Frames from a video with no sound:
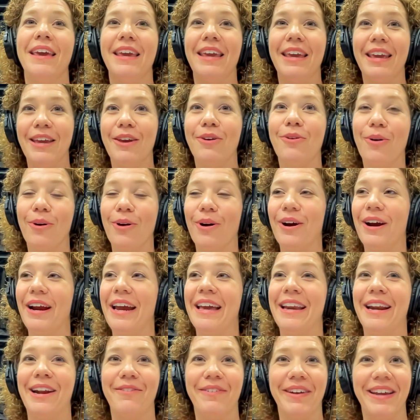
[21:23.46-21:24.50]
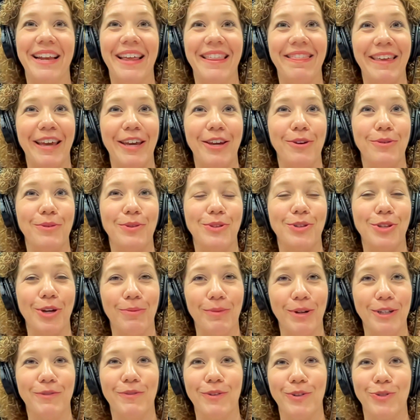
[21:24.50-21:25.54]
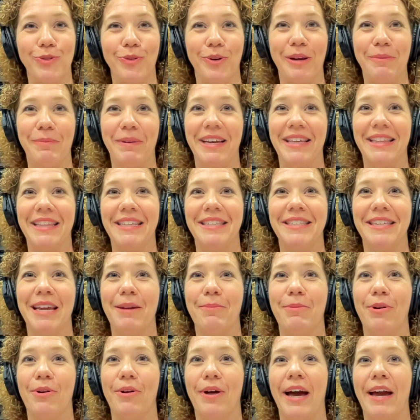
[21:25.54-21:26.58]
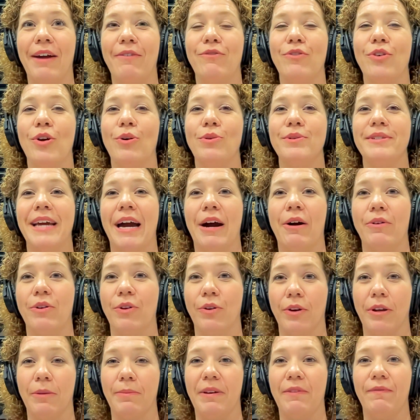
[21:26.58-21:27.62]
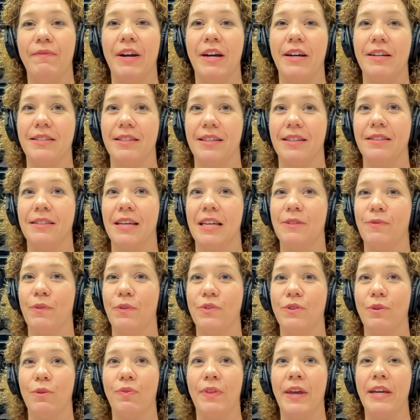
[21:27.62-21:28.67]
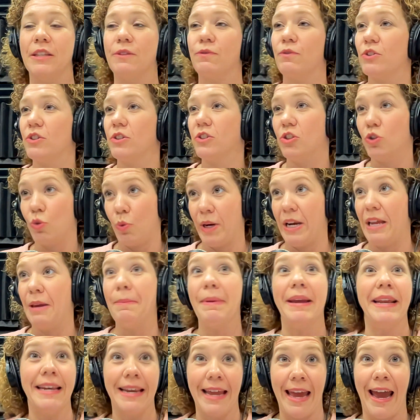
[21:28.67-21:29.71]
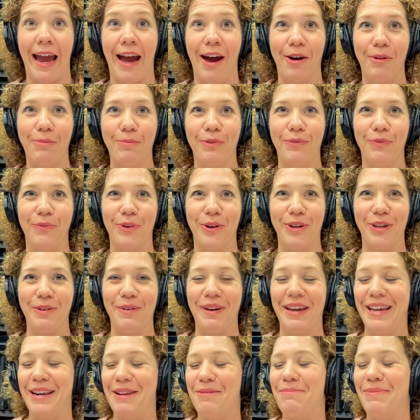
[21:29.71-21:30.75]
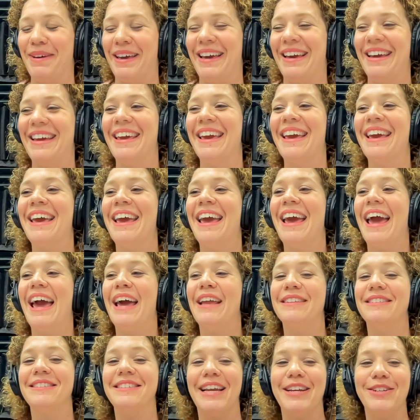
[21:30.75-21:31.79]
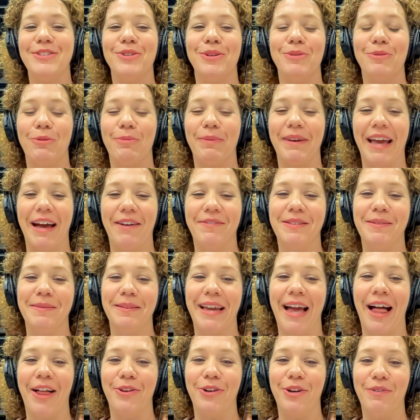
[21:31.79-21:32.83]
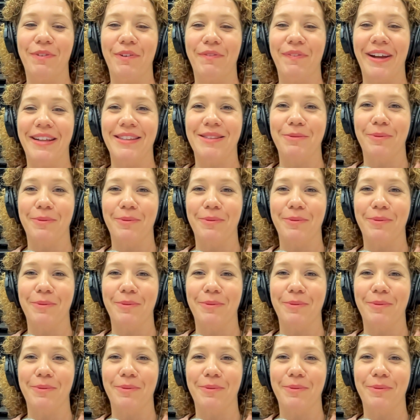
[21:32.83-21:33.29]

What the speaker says: Igor and Irina, thank you so much for joining me at the table. I have no doubt you're going to be very successful, so thanks for joining me now before you hit it big. And stay tuned. We'll have some calendar of events when we